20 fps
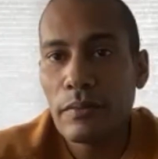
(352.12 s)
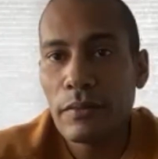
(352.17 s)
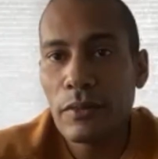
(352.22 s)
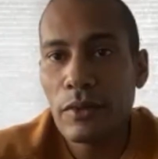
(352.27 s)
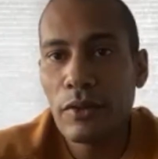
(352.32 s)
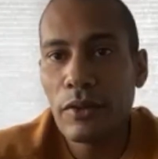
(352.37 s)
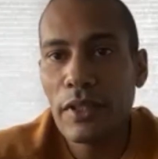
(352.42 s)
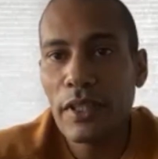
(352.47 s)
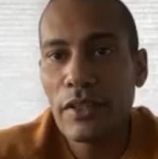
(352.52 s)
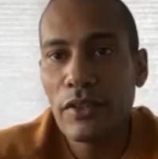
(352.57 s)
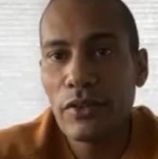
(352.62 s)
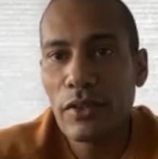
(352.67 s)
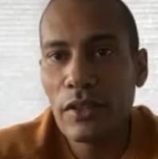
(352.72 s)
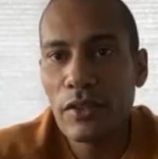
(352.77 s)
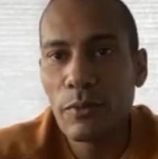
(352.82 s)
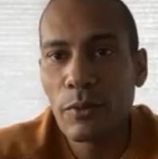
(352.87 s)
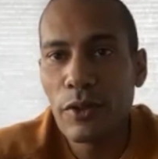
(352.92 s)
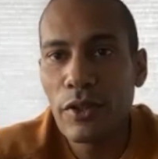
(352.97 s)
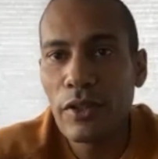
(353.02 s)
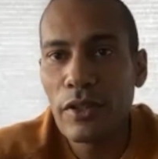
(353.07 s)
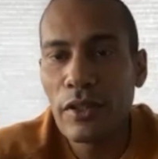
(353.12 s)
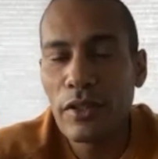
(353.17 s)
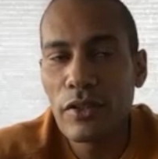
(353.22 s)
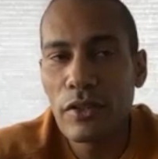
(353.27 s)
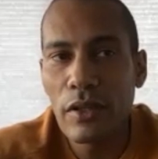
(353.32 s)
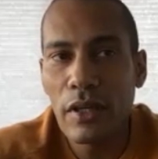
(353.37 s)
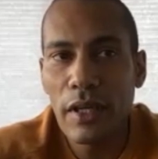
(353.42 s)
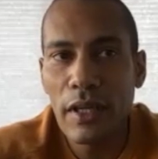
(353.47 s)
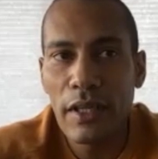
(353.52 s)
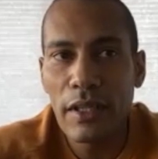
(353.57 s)
Yeah. Okay, so I was working
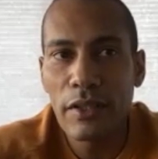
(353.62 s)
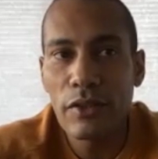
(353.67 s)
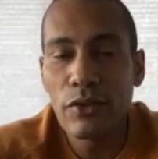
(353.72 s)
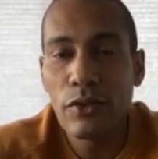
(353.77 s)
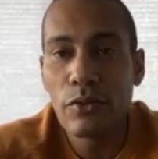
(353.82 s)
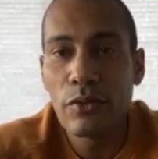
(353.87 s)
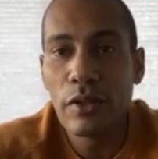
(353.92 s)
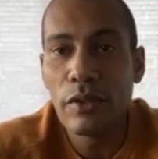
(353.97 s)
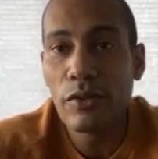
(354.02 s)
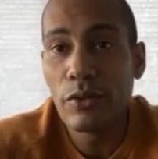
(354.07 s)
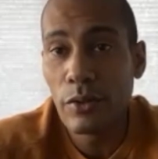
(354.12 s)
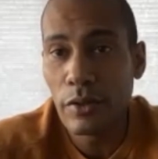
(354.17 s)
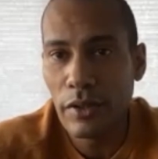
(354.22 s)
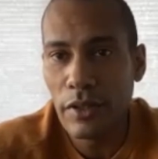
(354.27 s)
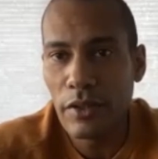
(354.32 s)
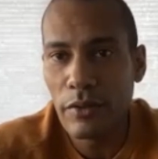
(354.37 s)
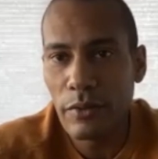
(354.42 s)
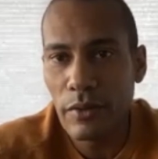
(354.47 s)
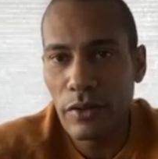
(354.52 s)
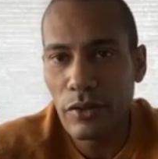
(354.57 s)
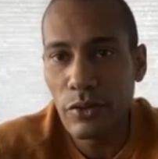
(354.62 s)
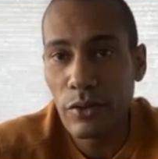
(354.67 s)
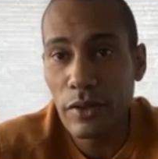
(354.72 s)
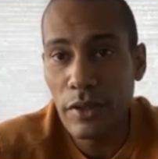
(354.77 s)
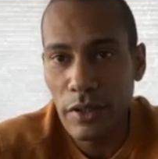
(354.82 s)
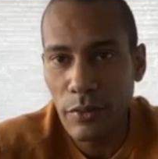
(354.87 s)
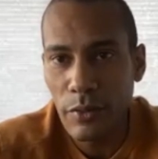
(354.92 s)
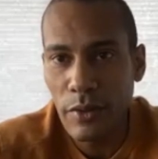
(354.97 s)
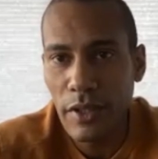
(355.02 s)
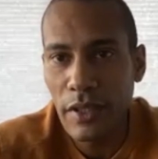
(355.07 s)
on drilling
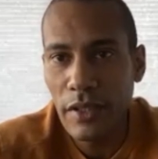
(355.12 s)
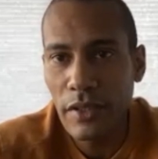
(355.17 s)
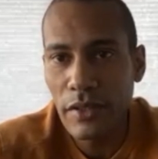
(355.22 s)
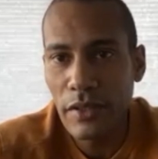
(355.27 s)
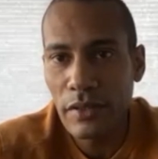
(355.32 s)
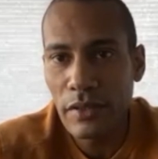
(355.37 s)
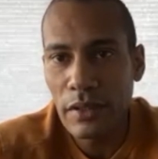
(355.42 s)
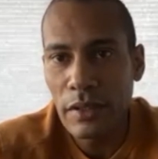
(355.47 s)
rigs.